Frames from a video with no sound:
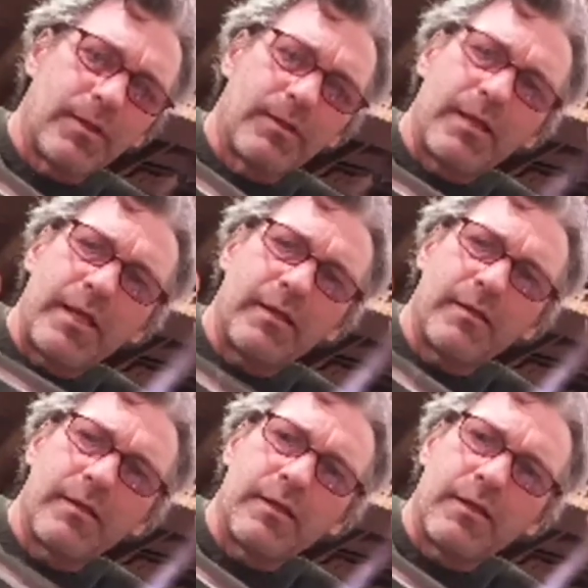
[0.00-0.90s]
Then,
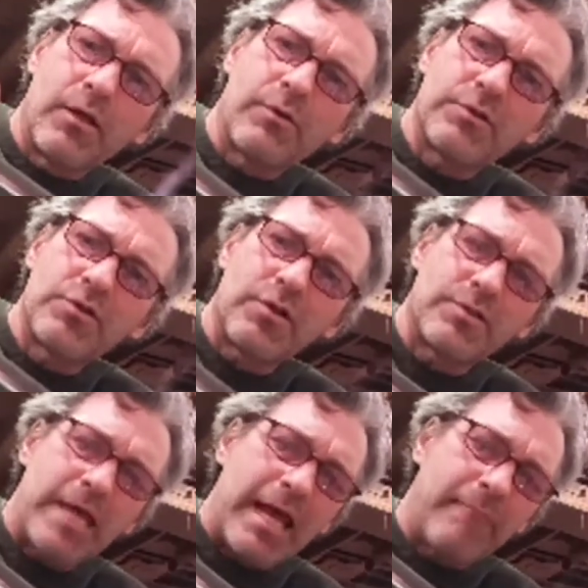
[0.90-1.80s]
you know, it starts
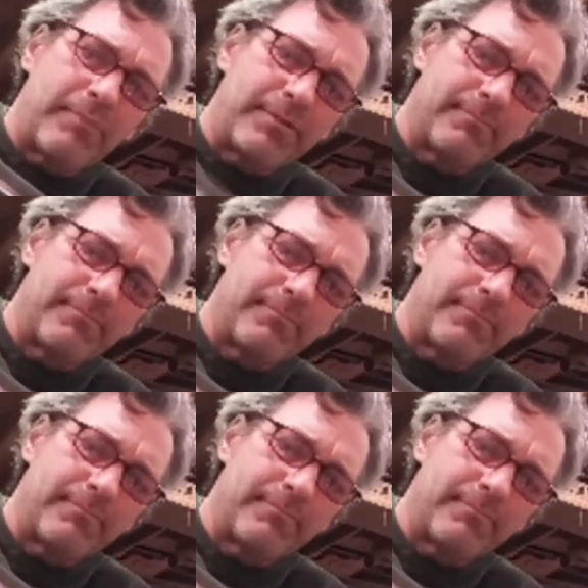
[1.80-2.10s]
to happen.